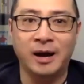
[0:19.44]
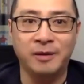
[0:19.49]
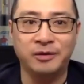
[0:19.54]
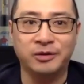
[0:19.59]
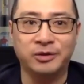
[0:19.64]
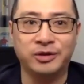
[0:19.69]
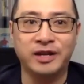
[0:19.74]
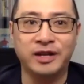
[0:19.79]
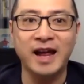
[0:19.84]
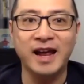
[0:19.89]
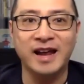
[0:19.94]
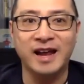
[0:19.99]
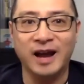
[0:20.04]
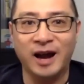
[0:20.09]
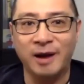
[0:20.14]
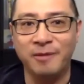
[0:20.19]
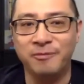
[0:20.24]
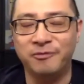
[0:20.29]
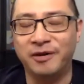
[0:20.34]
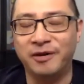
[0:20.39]
Today,
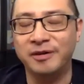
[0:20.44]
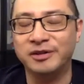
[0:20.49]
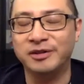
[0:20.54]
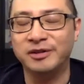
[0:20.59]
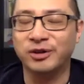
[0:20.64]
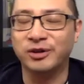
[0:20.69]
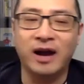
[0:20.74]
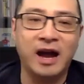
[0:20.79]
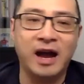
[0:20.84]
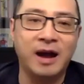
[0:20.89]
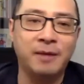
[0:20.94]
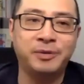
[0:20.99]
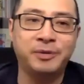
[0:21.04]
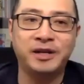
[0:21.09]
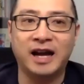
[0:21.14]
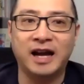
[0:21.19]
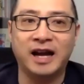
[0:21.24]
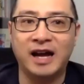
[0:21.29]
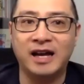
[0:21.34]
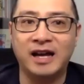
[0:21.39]
I'm very so happy
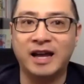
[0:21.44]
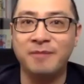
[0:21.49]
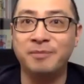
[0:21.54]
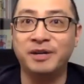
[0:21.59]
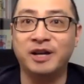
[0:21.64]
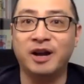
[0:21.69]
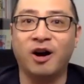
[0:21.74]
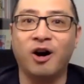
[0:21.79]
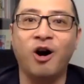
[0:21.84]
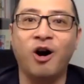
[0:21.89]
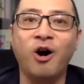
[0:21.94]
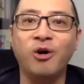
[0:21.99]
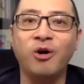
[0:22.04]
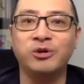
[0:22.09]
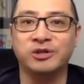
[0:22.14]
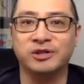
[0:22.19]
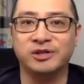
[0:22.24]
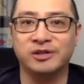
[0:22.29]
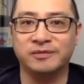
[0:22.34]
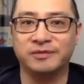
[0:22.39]
that I can be the
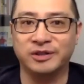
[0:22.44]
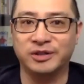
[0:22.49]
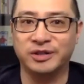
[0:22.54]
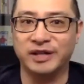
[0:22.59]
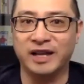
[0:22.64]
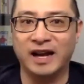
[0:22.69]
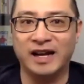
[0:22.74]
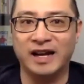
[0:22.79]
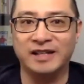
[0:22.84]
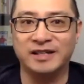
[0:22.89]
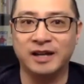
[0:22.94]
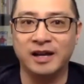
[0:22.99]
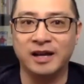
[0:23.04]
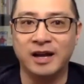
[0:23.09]
host for tonight